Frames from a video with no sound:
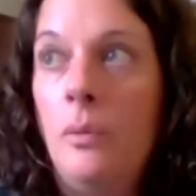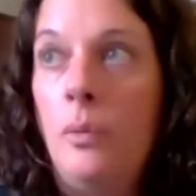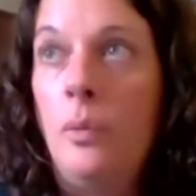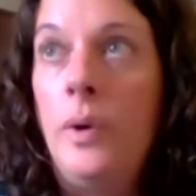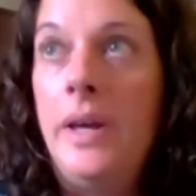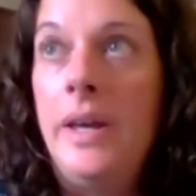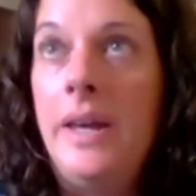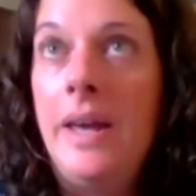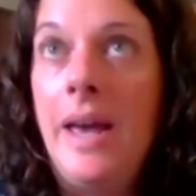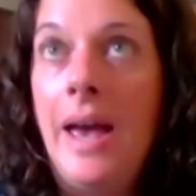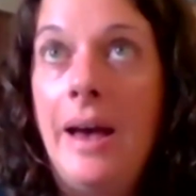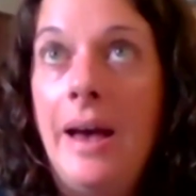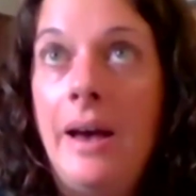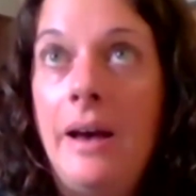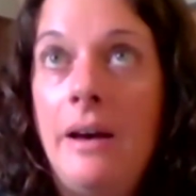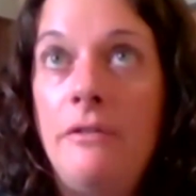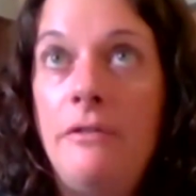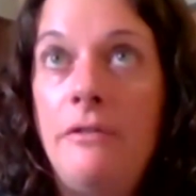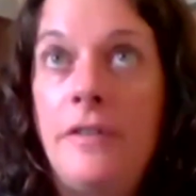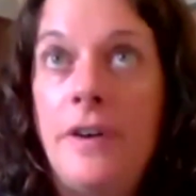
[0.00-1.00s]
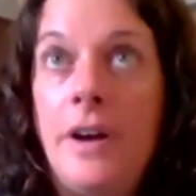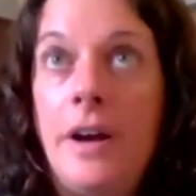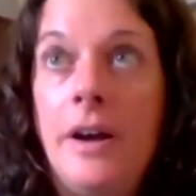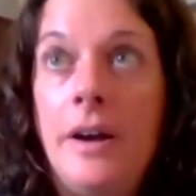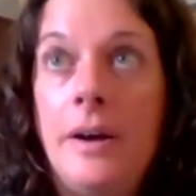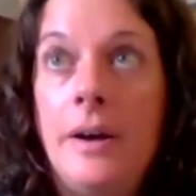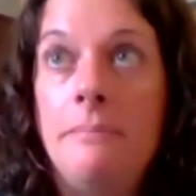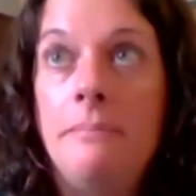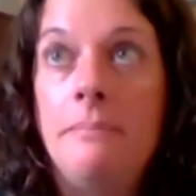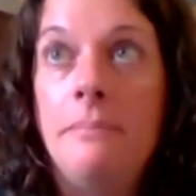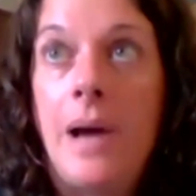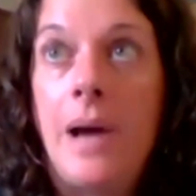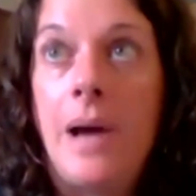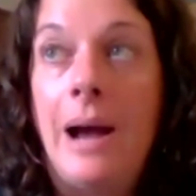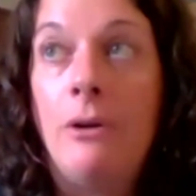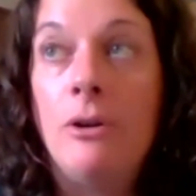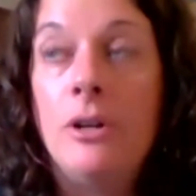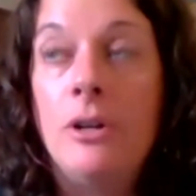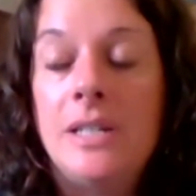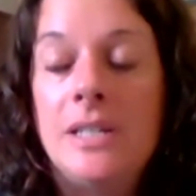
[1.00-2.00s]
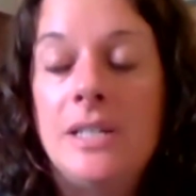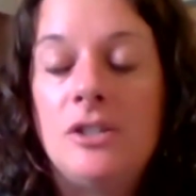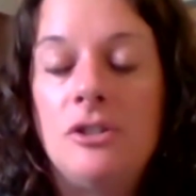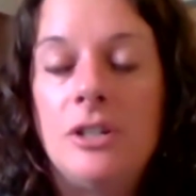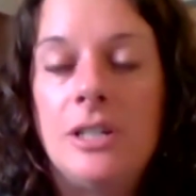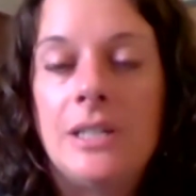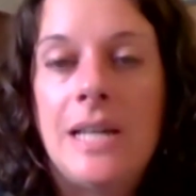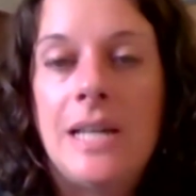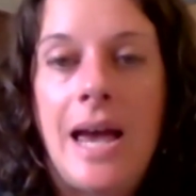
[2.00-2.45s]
we have, our district